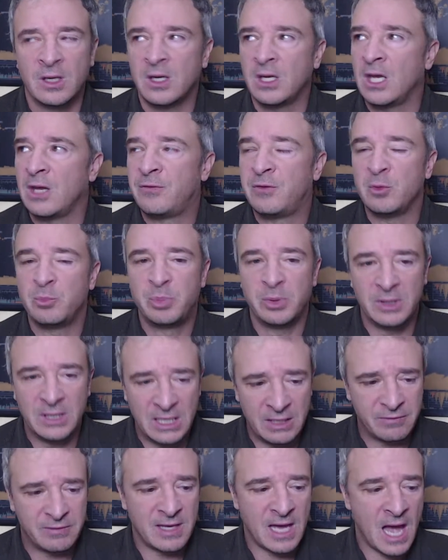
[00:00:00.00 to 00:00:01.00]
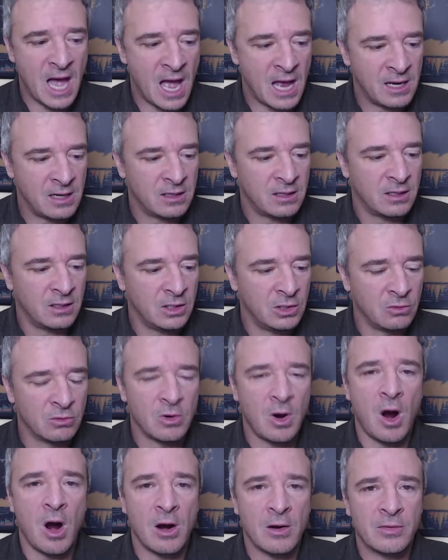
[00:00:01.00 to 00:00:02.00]
If you believe that, you
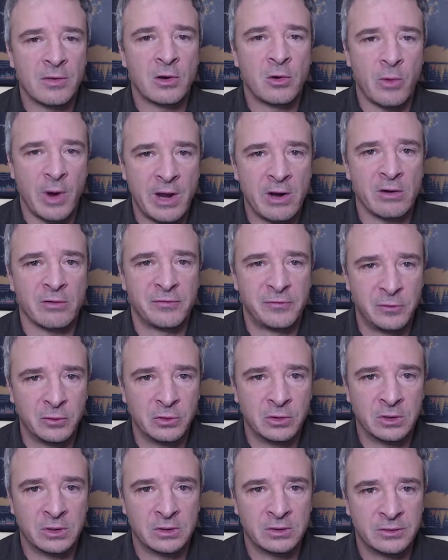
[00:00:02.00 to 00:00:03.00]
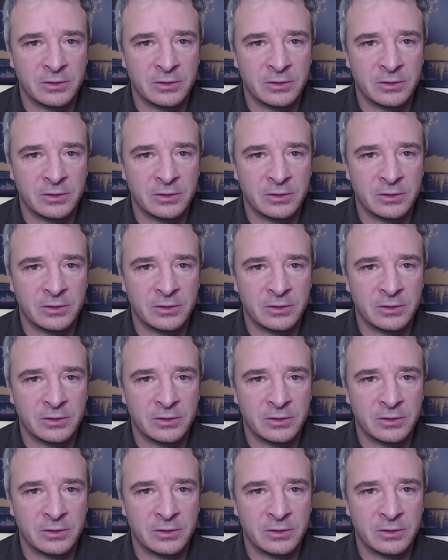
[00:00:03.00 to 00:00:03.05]
are the greater fool.